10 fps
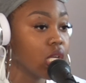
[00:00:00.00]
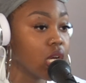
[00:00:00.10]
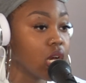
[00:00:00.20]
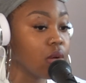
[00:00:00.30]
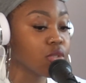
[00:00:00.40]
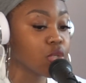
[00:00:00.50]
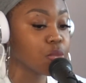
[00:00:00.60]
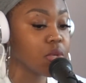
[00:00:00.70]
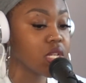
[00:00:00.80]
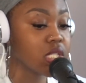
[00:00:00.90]
on
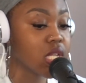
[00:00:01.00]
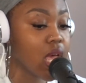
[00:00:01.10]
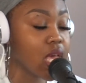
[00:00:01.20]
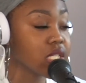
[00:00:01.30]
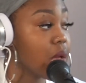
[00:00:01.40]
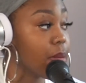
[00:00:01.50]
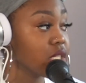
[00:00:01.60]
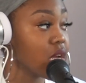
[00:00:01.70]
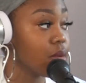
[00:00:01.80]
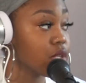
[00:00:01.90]
social media say, it's not my
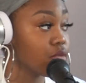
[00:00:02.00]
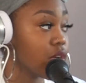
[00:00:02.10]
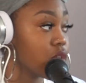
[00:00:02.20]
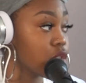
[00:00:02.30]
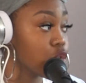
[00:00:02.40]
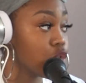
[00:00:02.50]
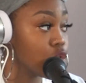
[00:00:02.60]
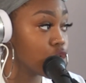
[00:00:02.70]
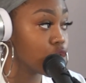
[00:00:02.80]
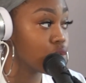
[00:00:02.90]
job to raise
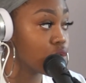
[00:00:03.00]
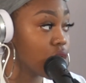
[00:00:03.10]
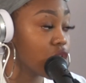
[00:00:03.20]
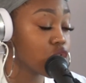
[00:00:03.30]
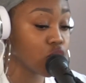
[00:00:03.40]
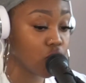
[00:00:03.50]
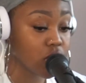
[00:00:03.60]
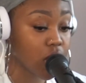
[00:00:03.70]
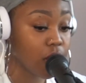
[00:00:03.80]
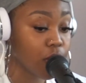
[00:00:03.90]
your children, it's your
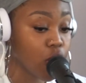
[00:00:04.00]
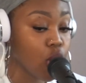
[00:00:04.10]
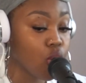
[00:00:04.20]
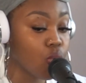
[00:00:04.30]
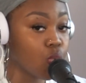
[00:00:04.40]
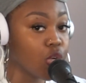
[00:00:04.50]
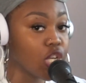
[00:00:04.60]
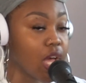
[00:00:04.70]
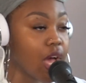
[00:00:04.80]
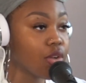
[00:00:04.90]
job? How do